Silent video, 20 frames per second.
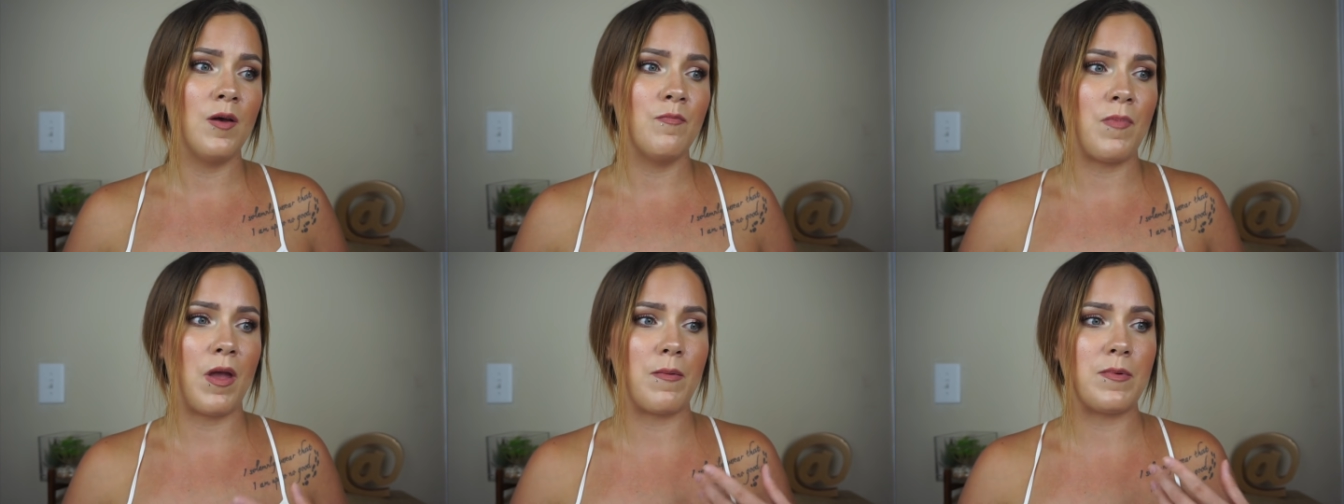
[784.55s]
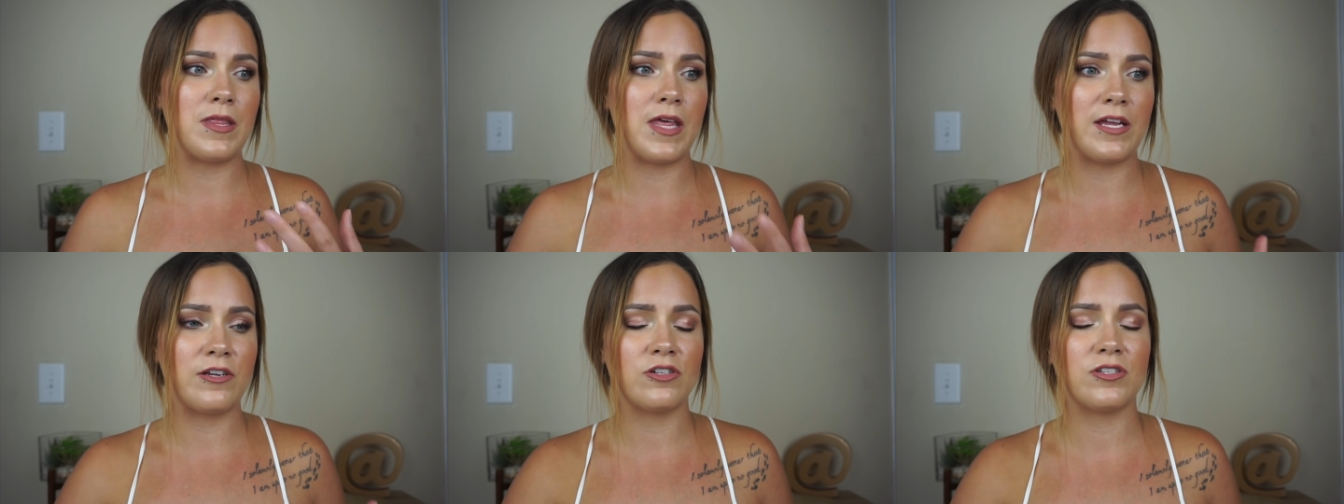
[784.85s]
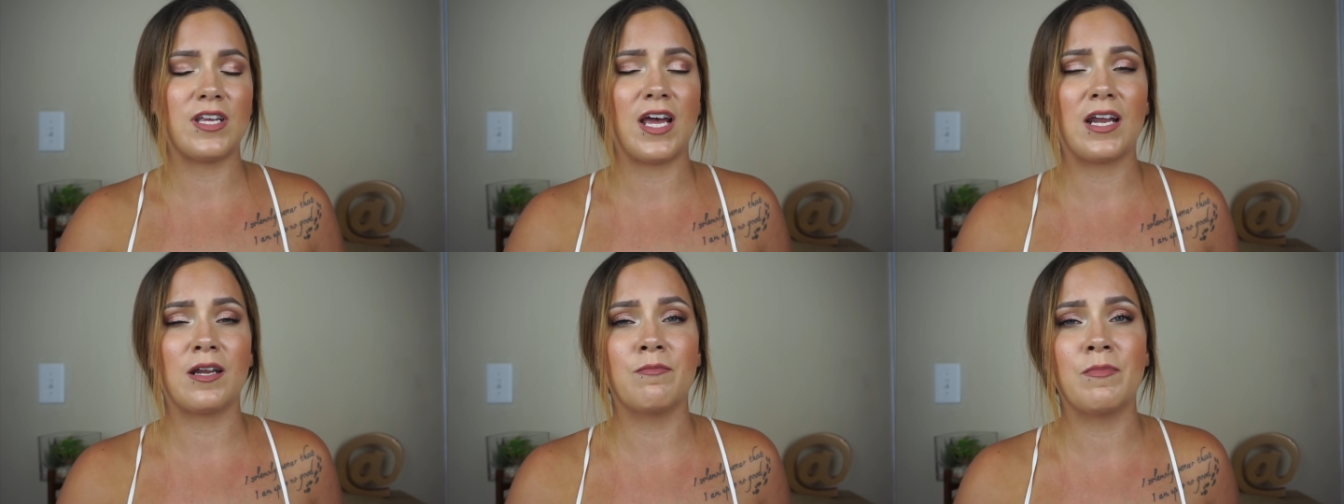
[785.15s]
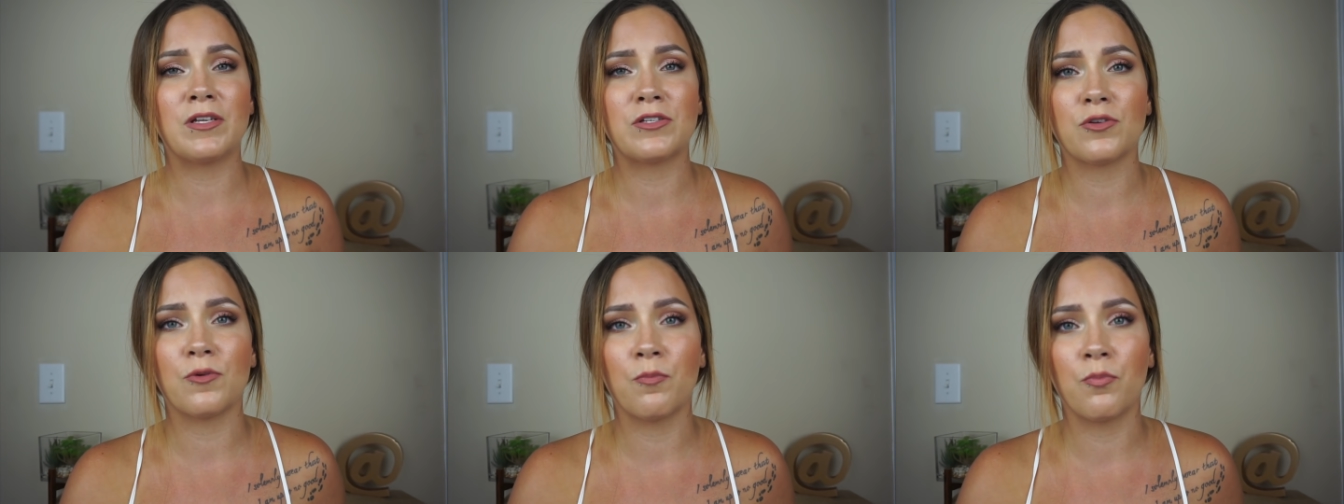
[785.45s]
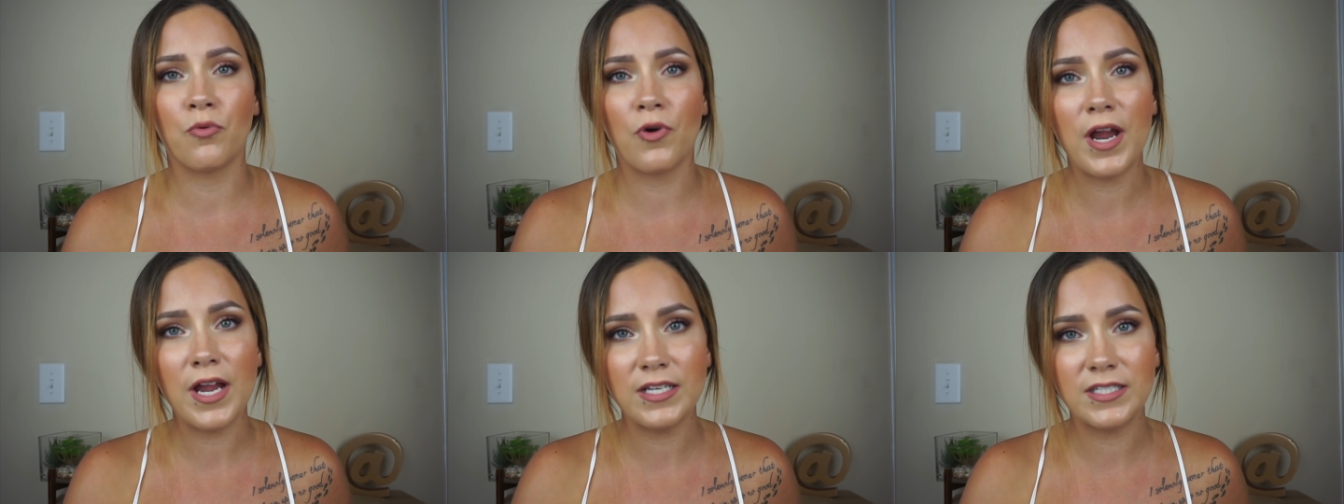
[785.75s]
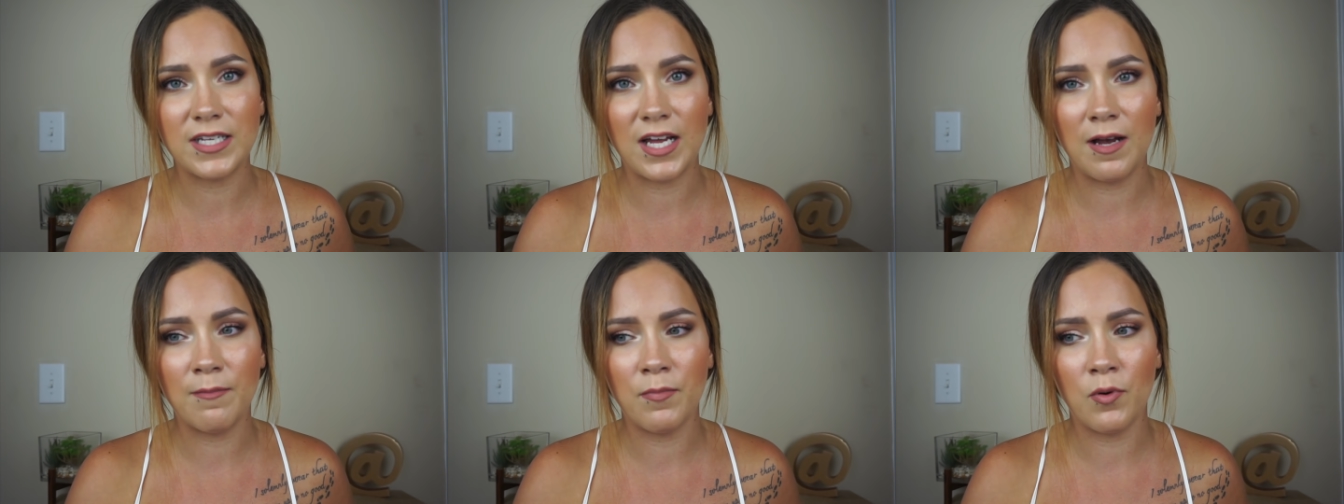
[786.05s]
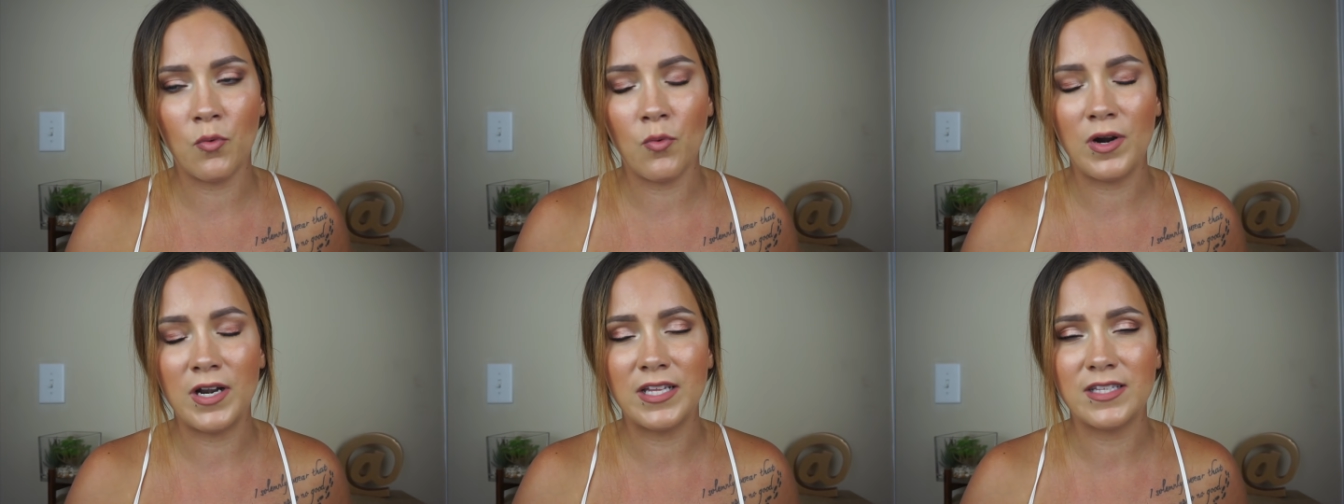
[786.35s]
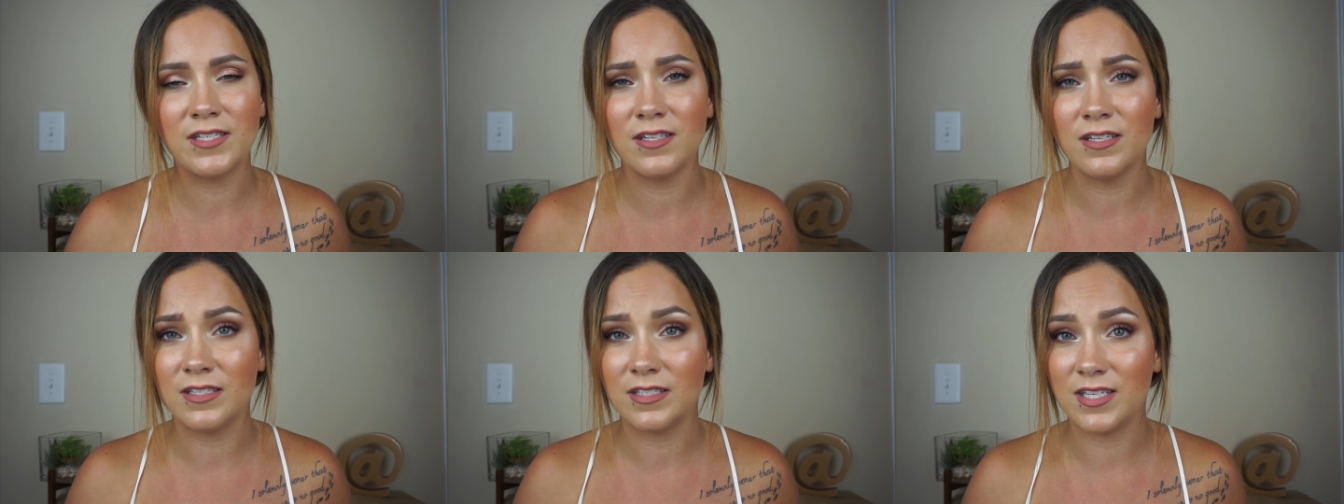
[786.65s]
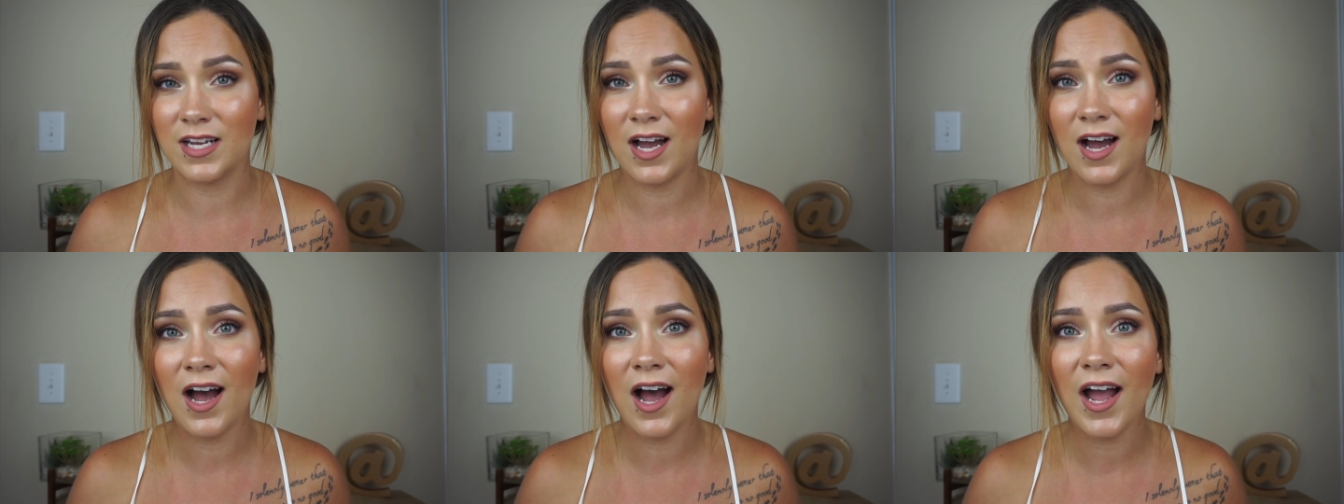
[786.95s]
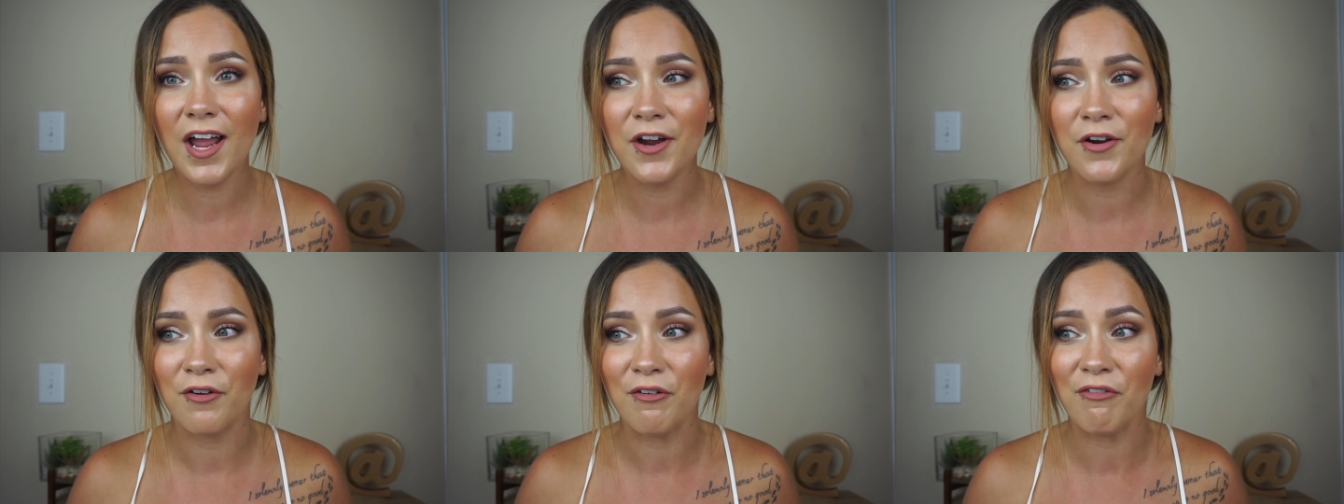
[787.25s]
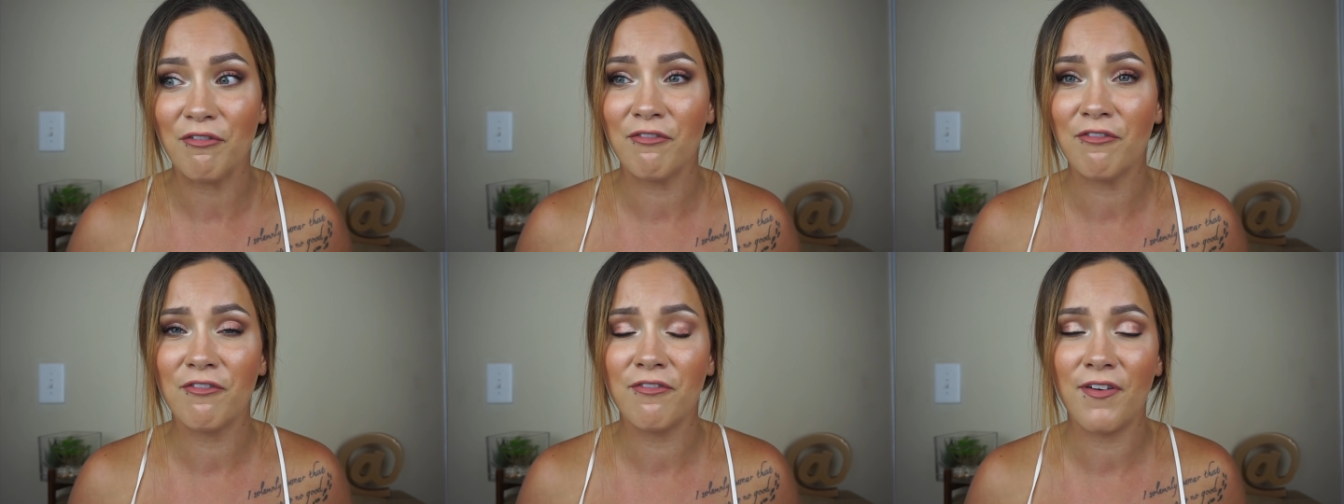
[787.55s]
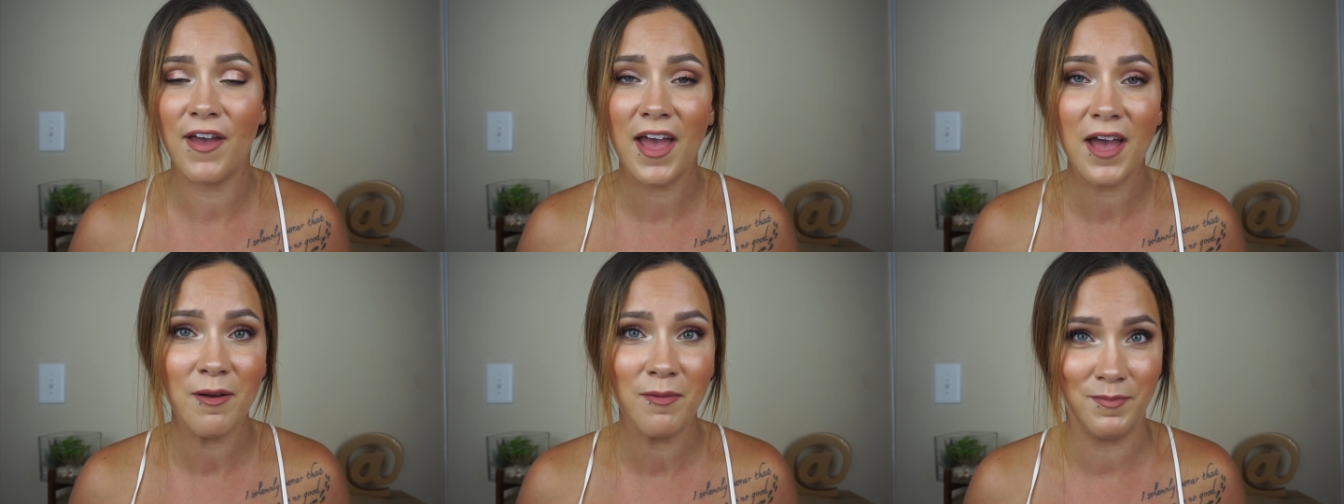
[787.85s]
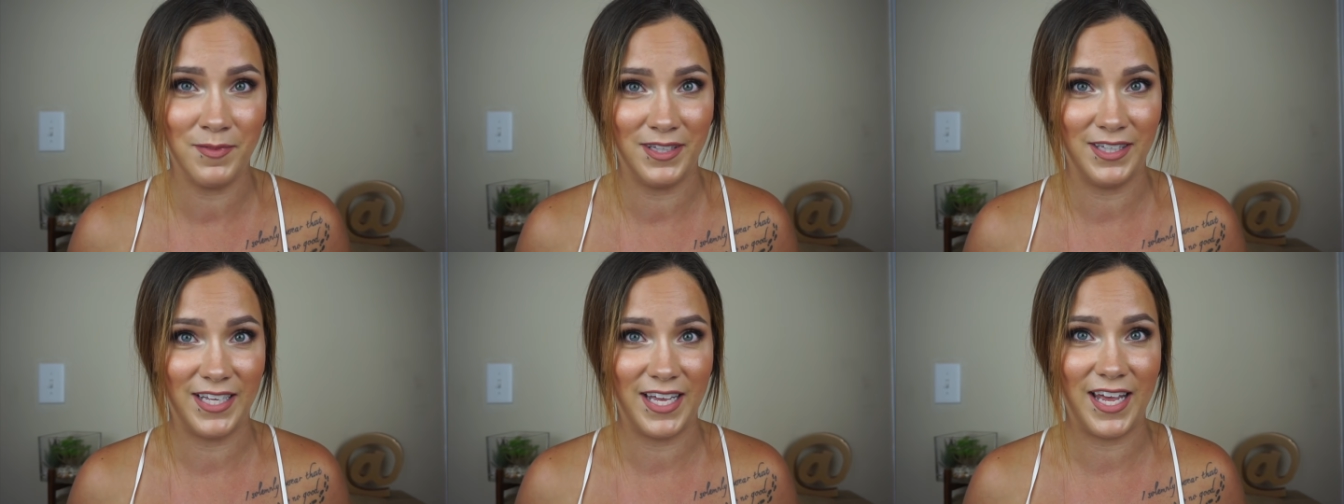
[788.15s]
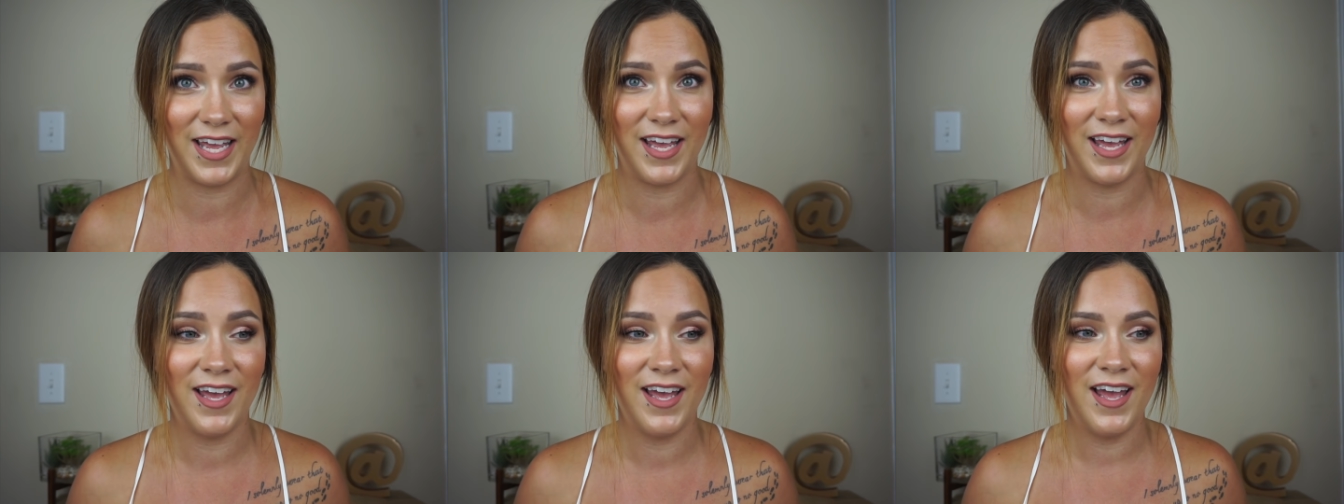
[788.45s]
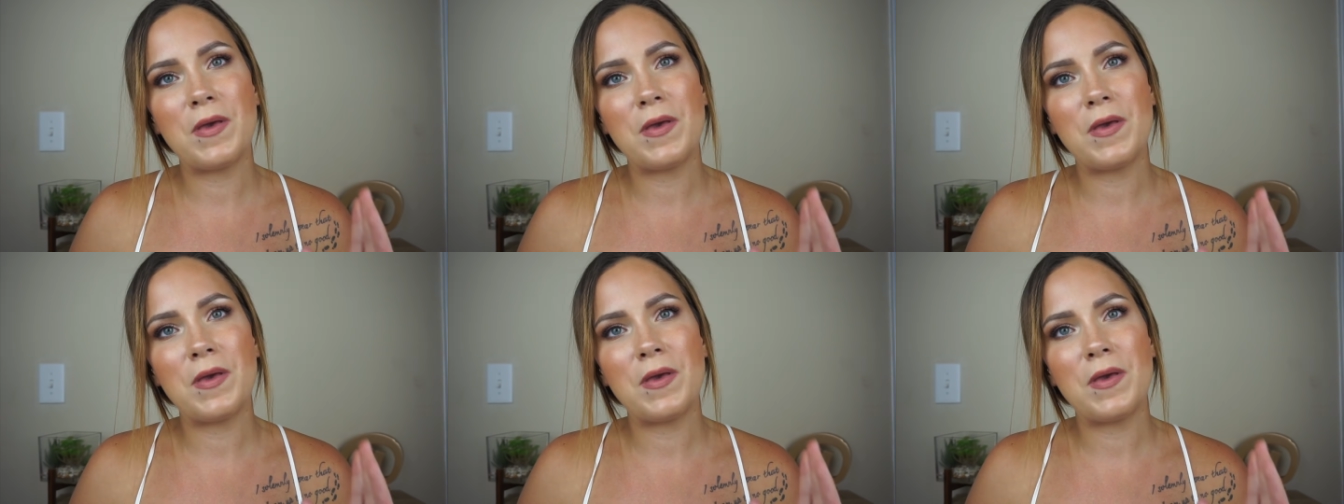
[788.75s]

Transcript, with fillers: Maybe they just had a mental breakdown, but when it's an entire family,